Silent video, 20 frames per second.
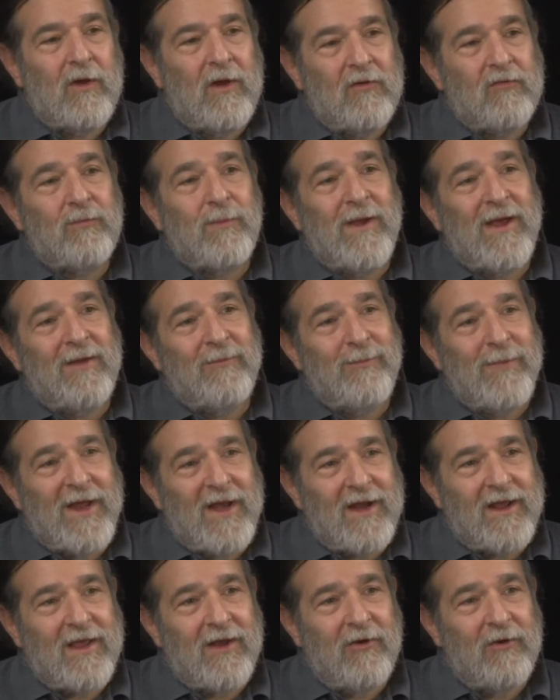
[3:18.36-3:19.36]
expand
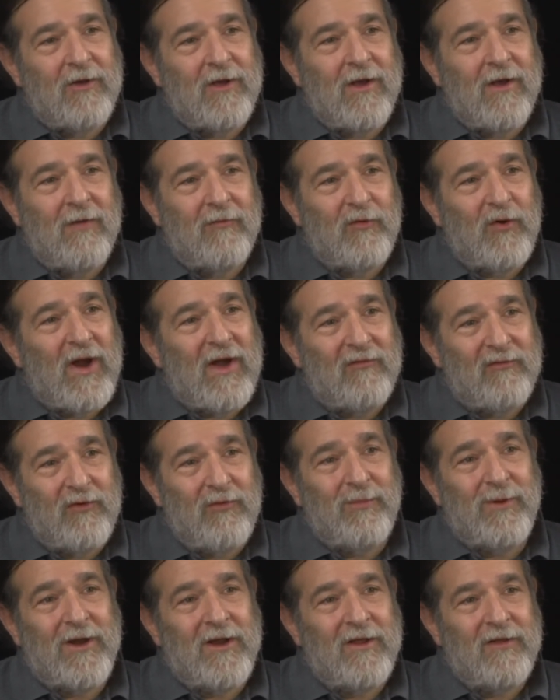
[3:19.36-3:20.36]
Medicare to cover
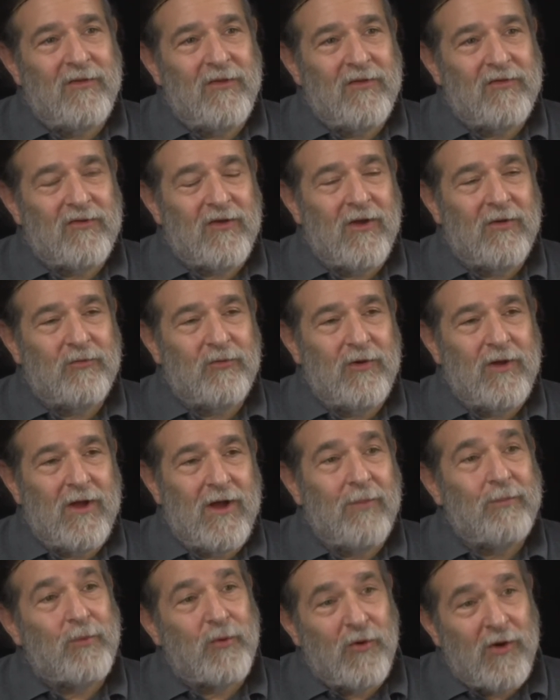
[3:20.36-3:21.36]
everybody in this country,
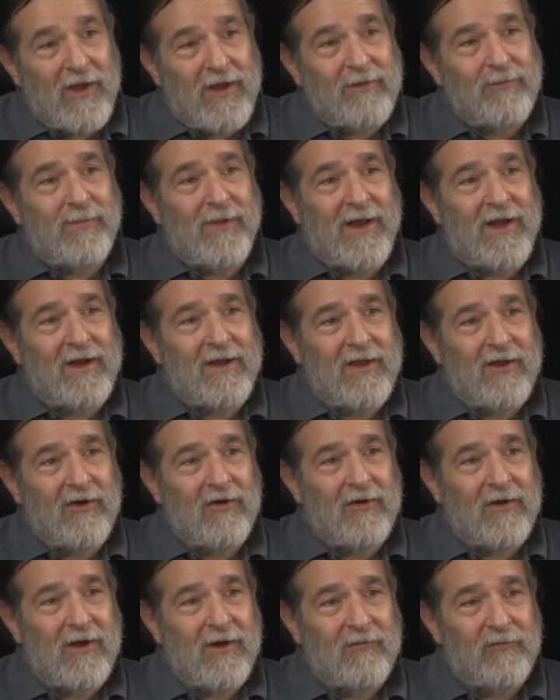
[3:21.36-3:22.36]
upgrade
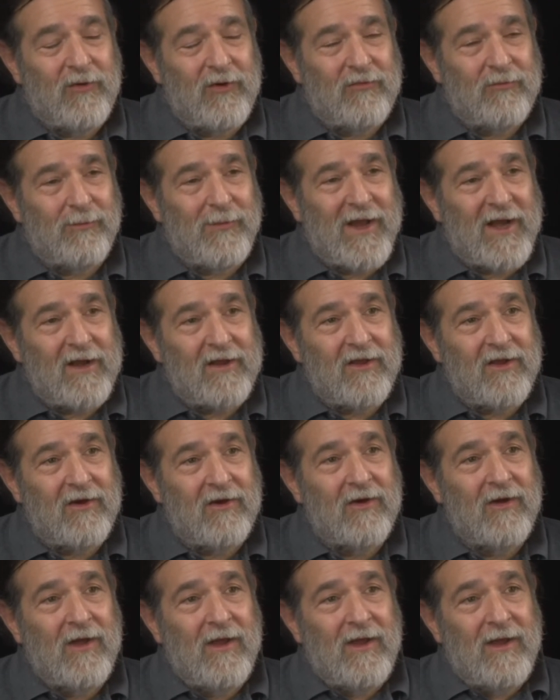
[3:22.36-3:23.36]
Medicare coverage.
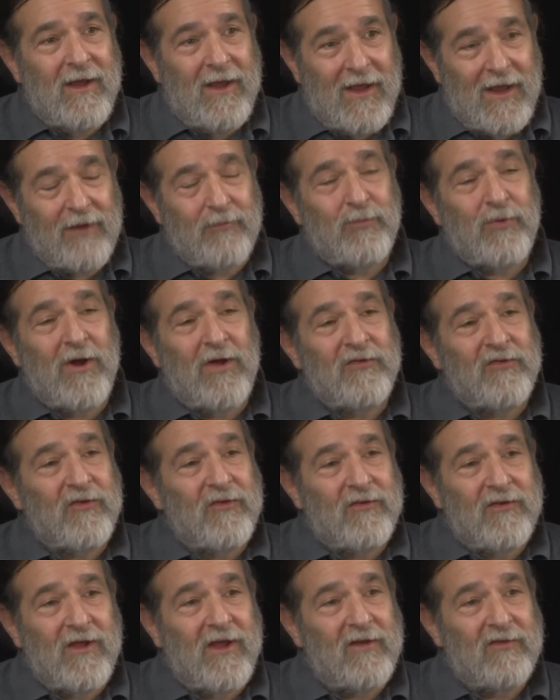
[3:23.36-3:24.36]
Medicare at
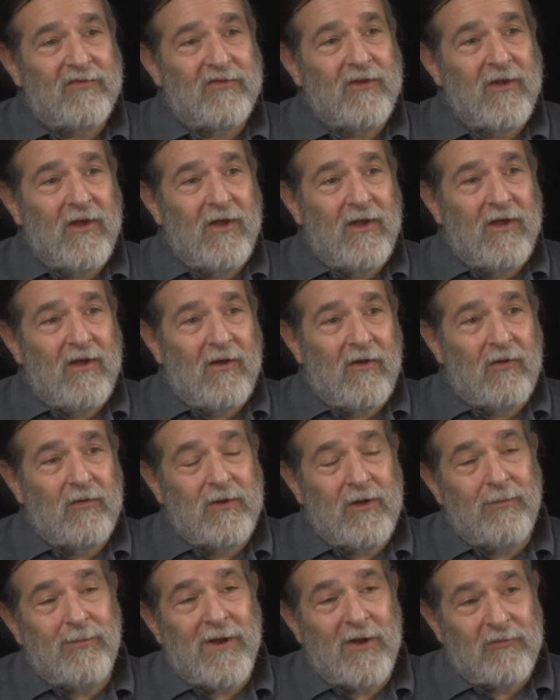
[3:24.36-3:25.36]
present takes
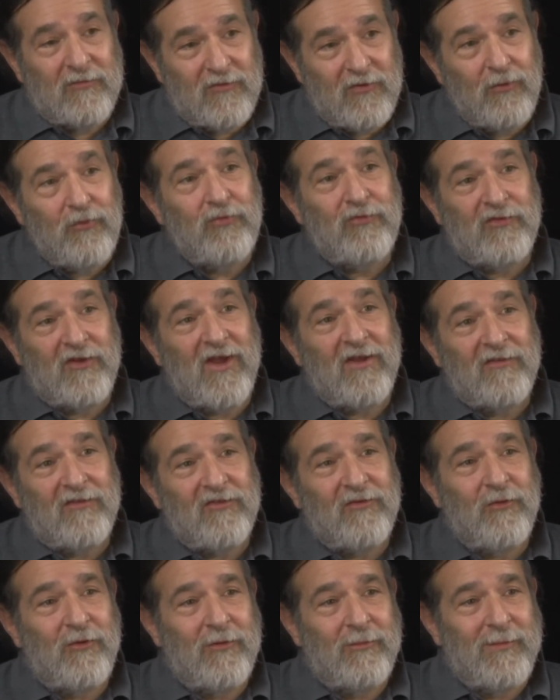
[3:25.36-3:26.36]
only about 2 cents
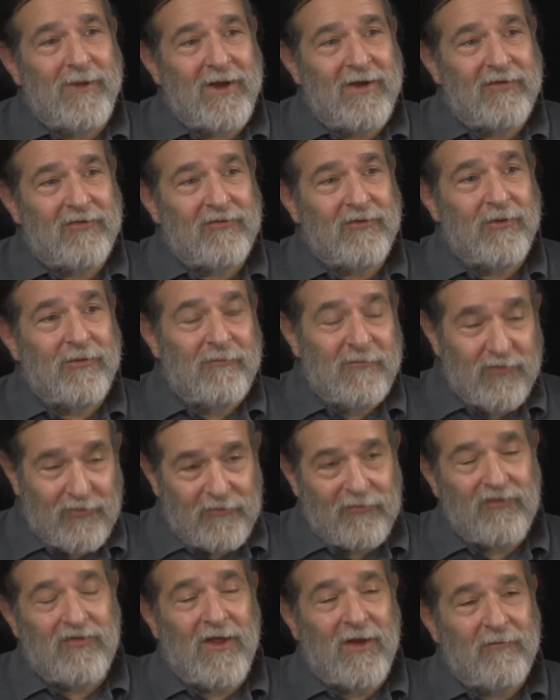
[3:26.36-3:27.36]
to administer
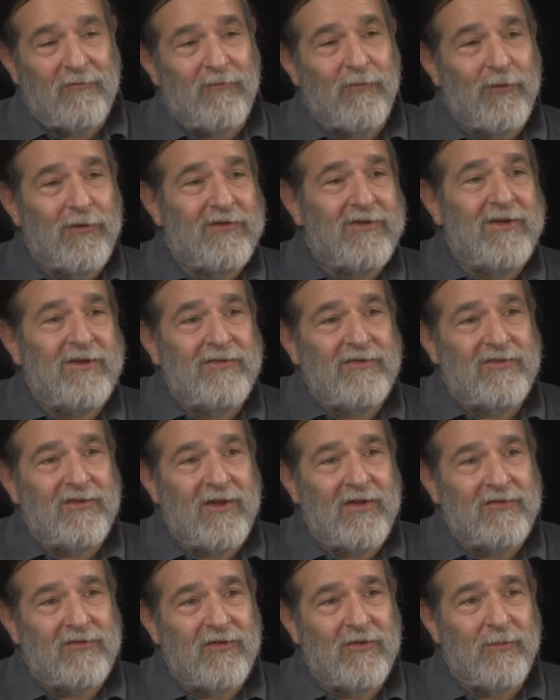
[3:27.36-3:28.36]
versus that 14
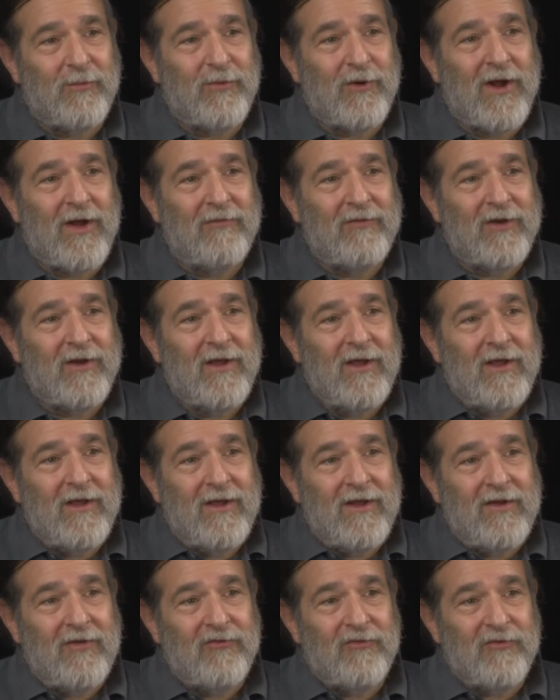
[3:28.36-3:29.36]
cents in the private
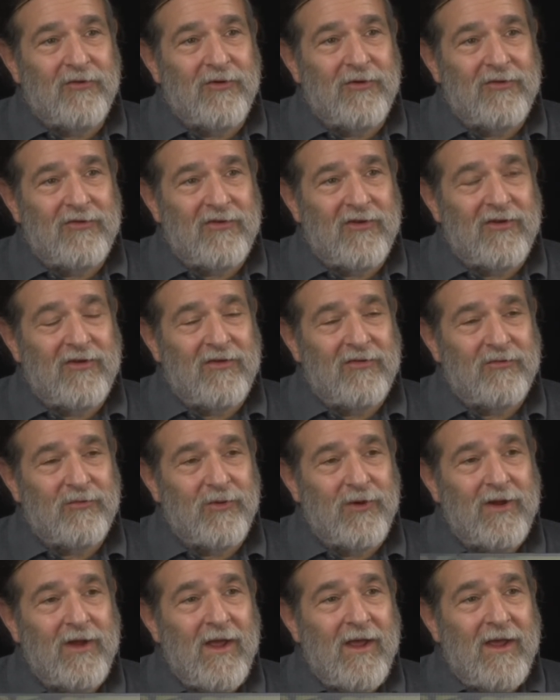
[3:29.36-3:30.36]
insurance
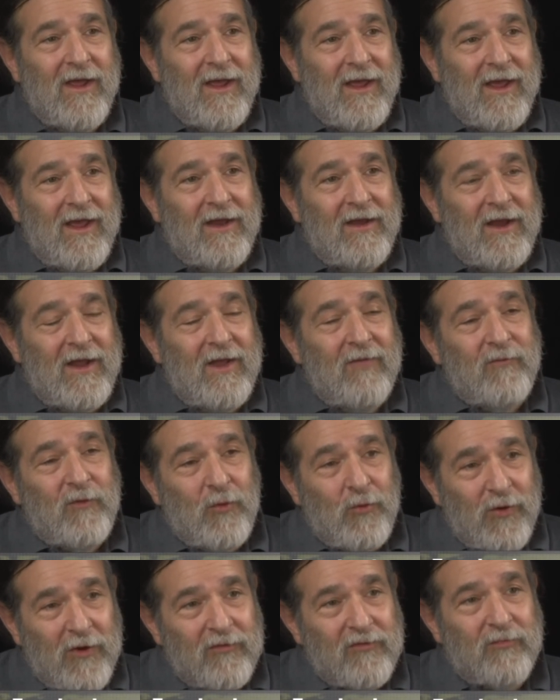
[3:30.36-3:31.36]
industry. And if
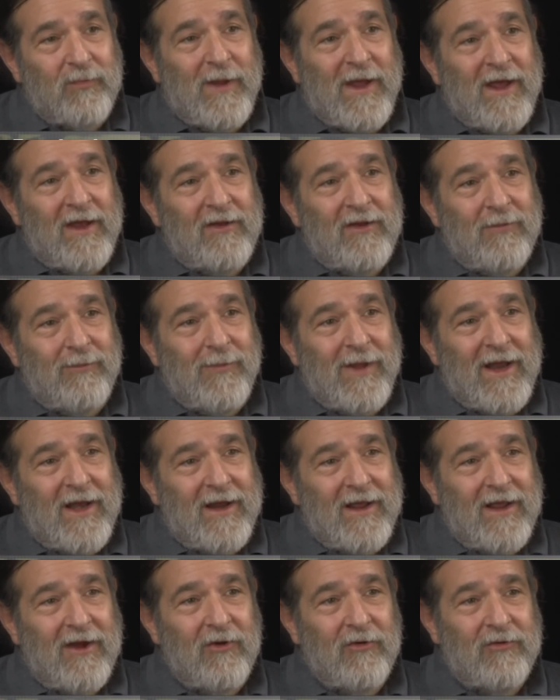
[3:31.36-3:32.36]
you expanded
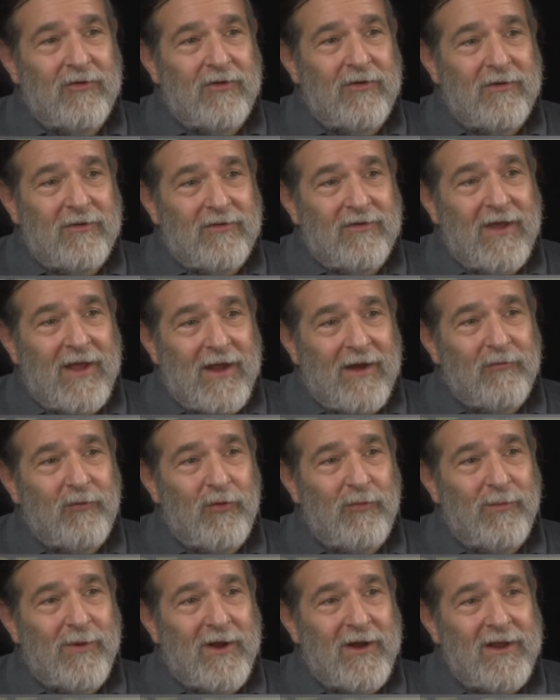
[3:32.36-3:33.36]
Medicare to
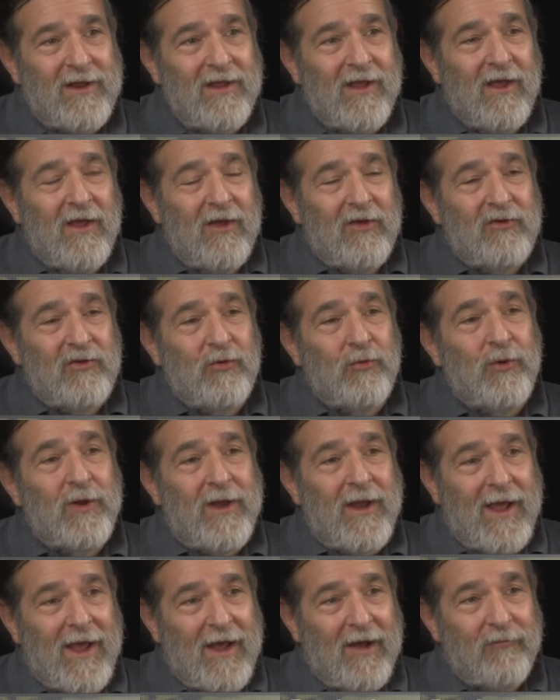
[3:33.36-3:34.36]
everybody, you would
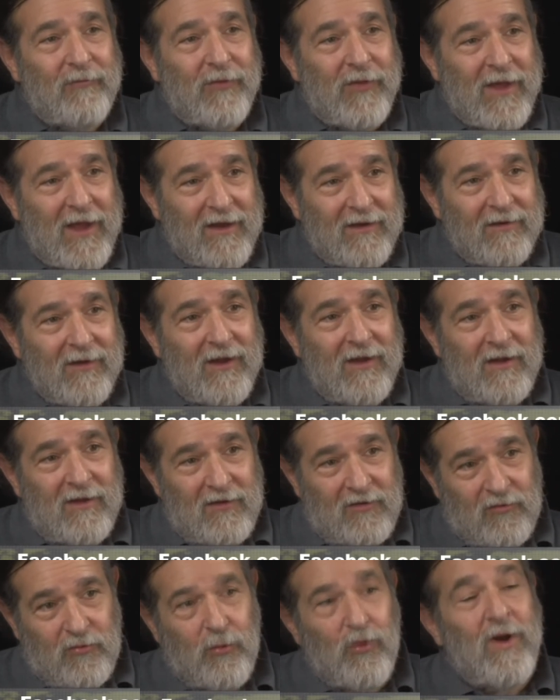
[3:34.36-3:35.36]
have that
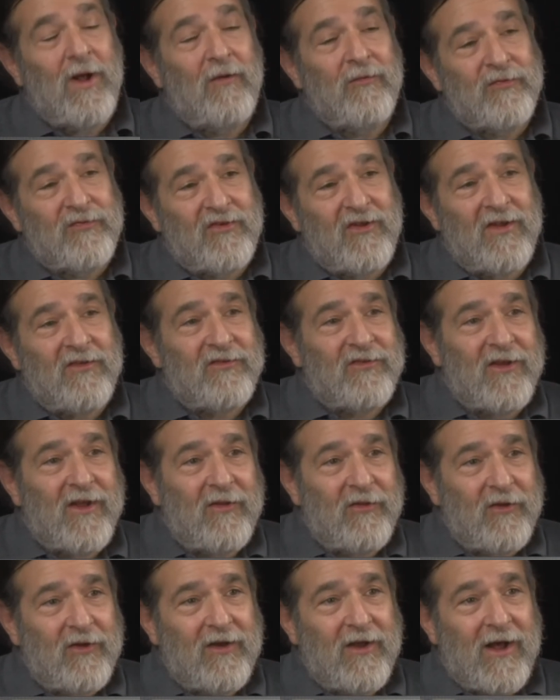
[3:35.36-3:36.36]
12 cents
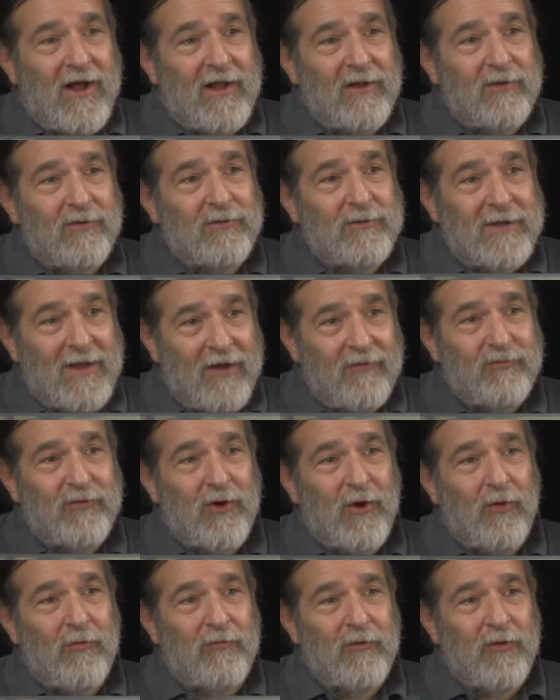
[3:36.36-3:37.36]
on the dollar left
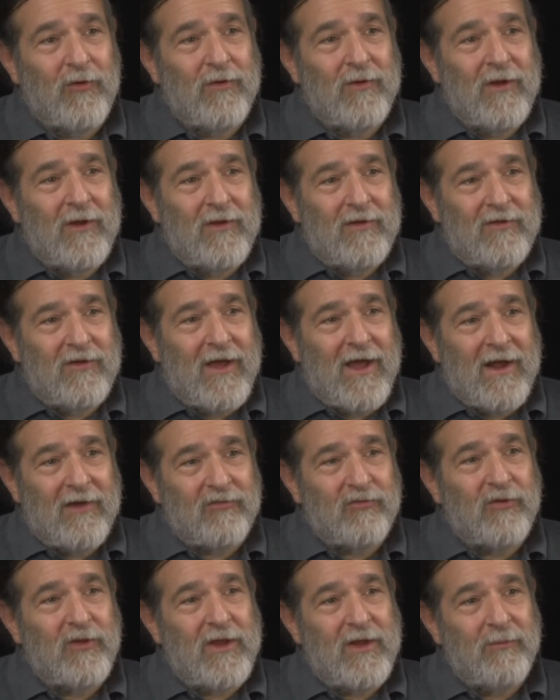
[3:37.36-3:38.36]
over to
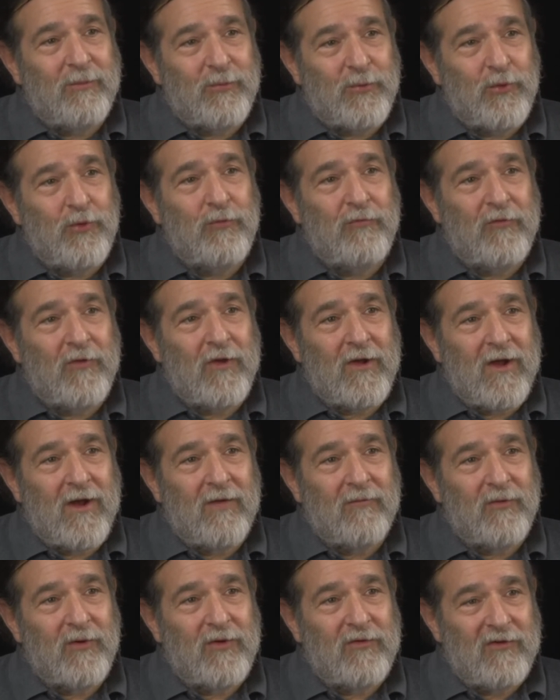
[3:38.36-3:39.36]
actually improve the
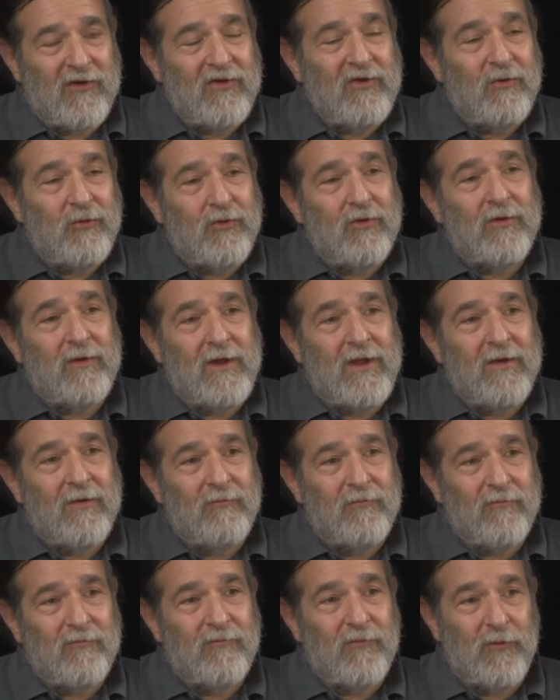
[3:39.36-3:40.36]
coverage. And you could give
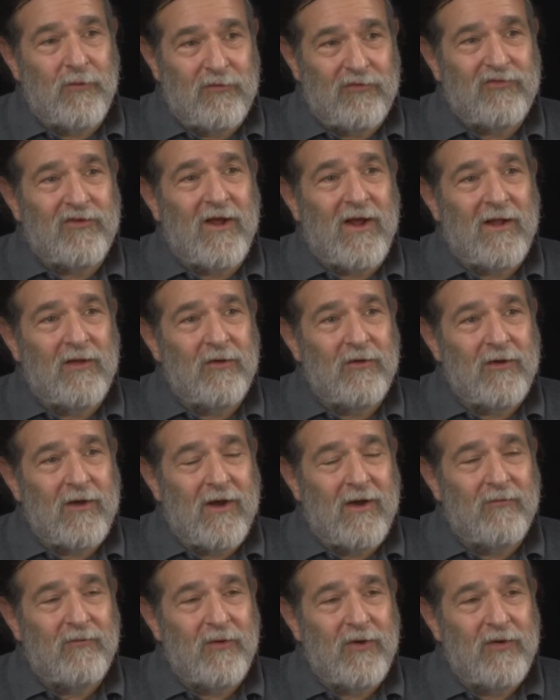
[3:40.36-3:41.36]
first dollar
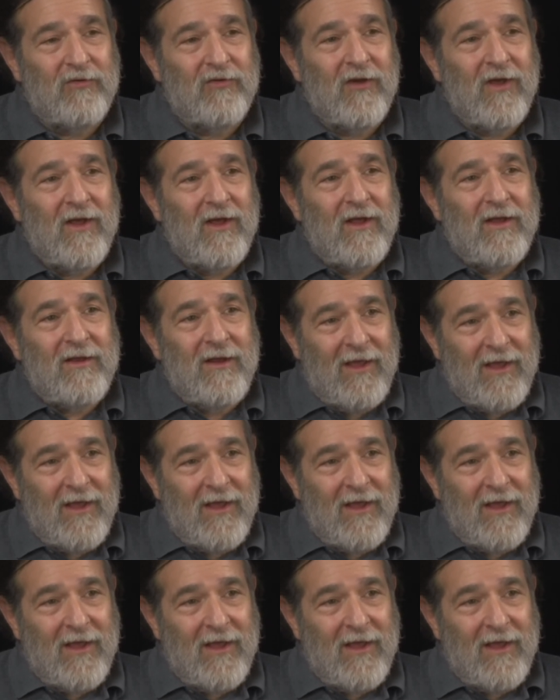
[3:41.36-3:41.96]
coverage to